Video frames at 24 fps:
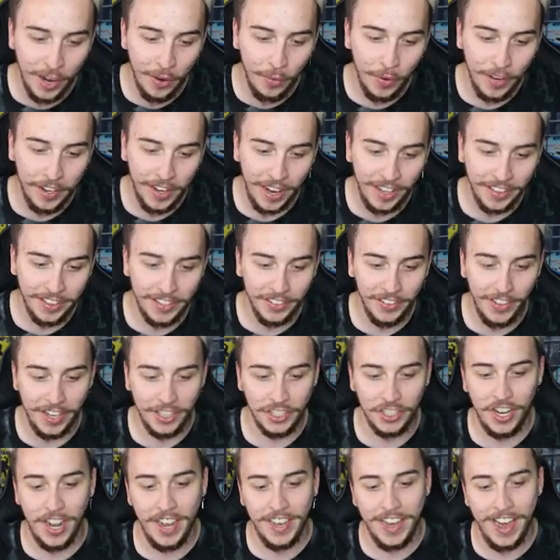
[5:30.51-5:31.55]
We got the
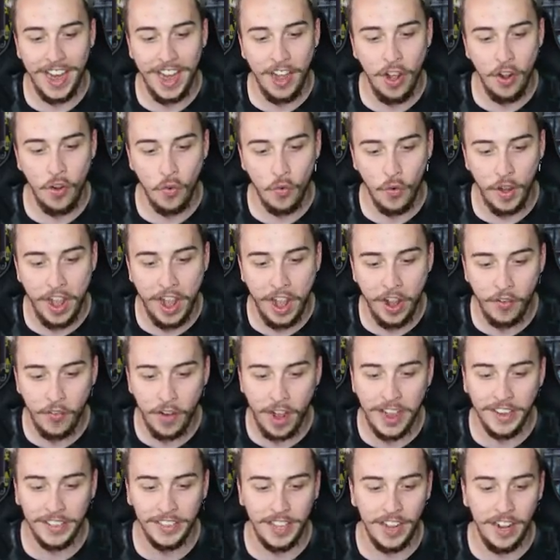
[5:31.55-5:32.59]
Electrike and a rare
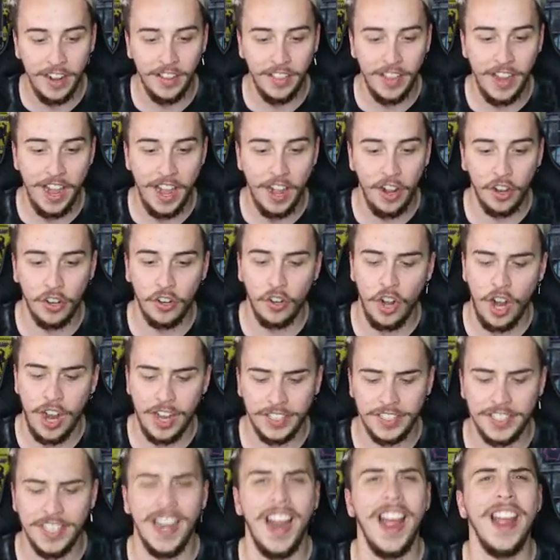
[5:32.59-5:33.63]
right there, the
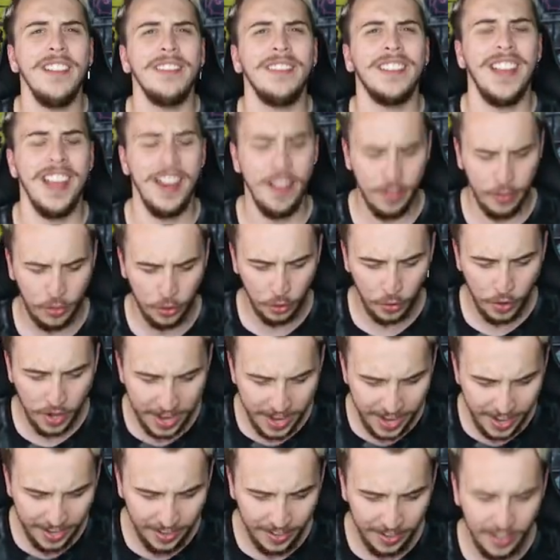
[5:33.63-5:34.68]
Heracross. Did I get
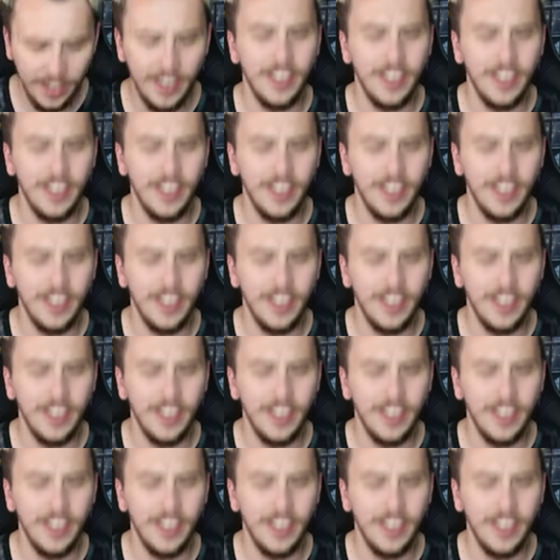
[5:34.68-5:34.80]
three?